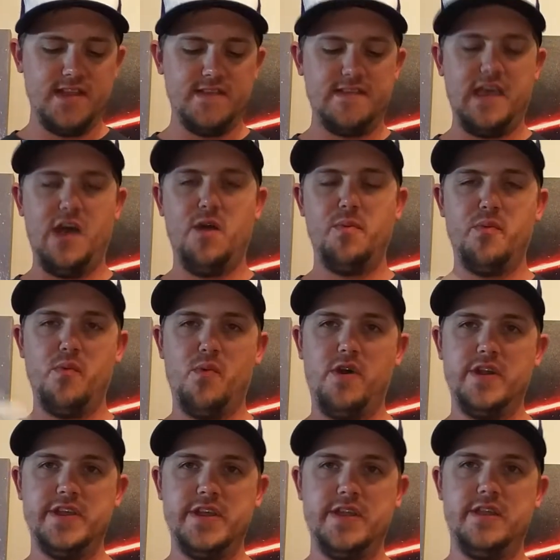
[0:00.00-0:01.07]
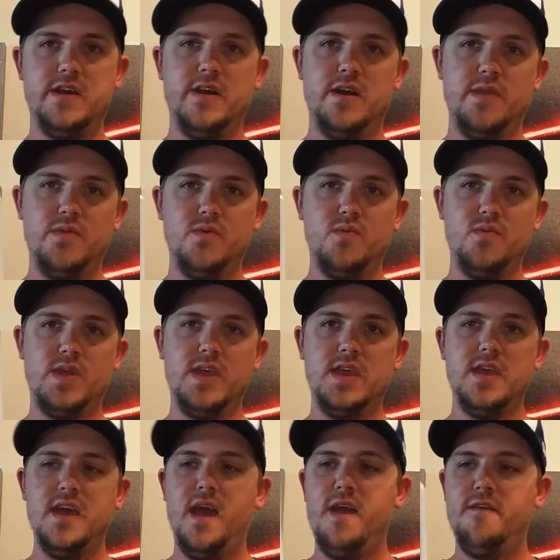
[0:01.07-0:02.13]
It's Help Wanted on the Wii,
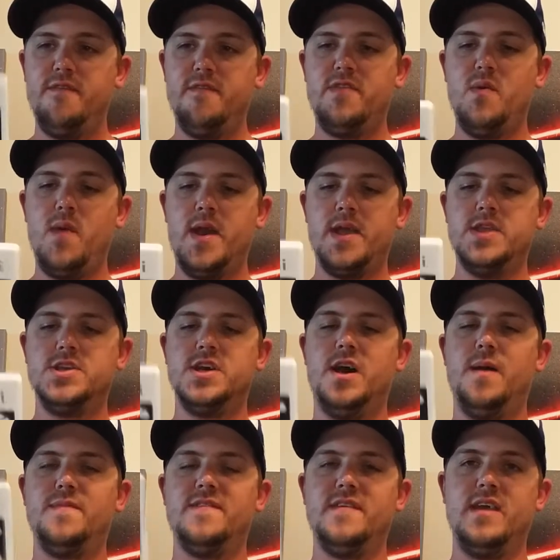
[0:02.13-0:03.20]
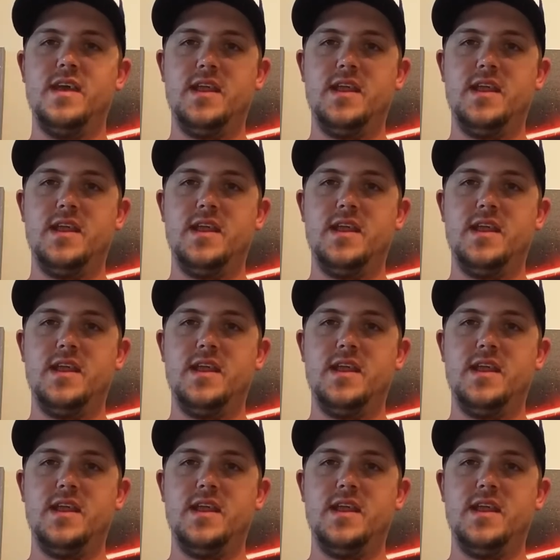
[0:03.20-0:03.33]
50 Wacky Jobs,